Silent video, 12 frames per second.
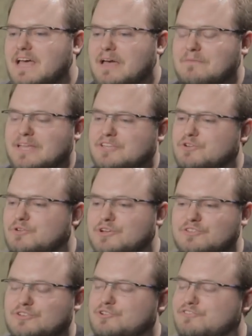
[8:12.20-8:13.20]
I mean, you
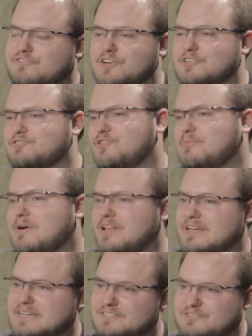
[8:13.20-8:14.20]
could do first
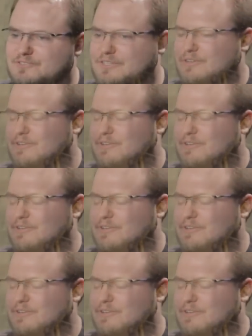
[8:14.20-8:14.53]
robotics or you